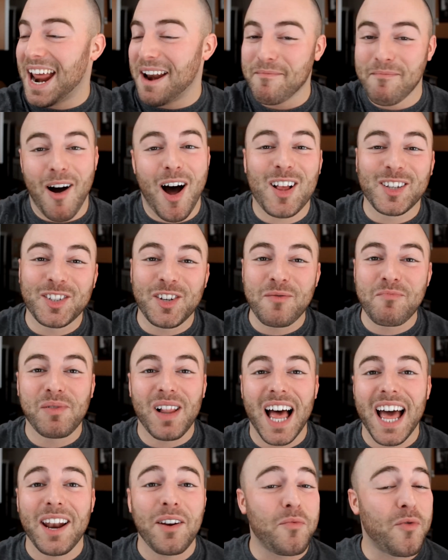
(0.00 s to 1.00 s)
and Monster
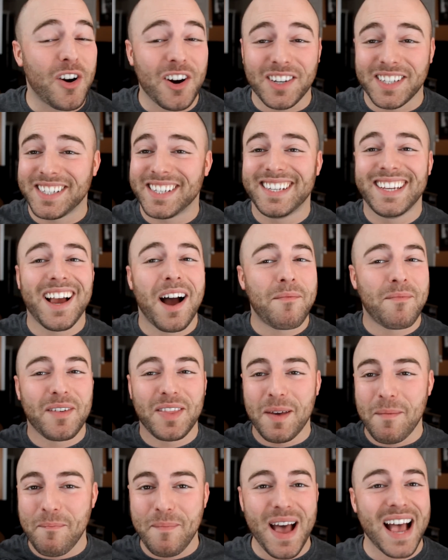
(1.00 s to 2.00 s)
Blood were some
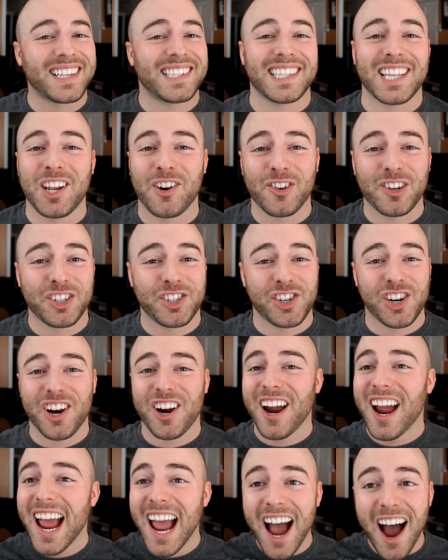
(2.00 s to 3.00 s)
of the best
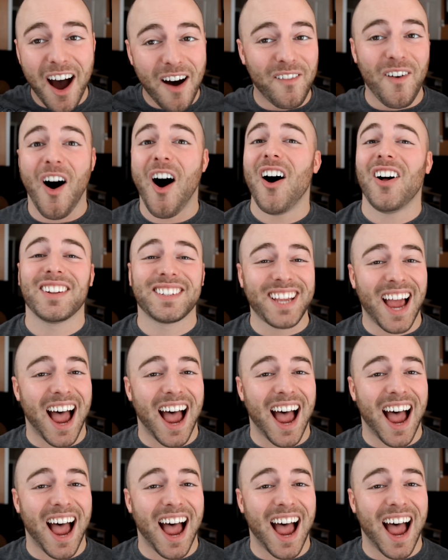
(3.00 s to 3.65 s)
literature of all